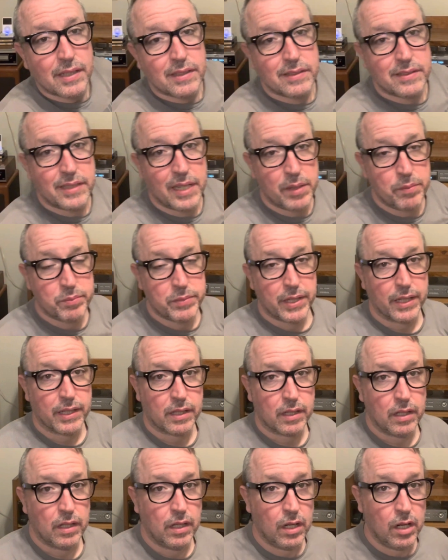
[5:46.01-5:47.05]
tape deck,
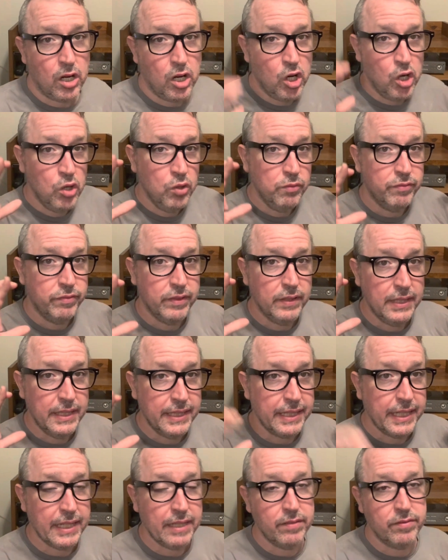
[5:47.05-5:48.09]
hopefully
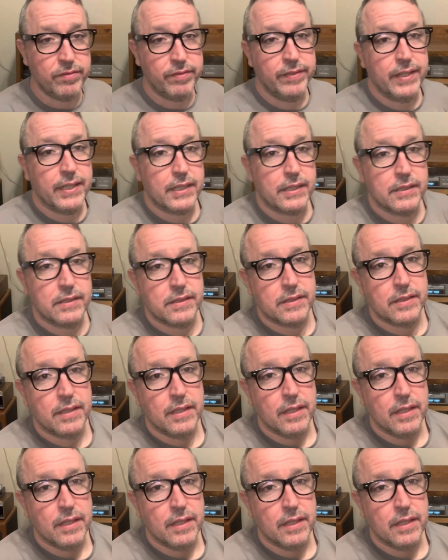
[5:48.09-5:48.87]
getting fixed.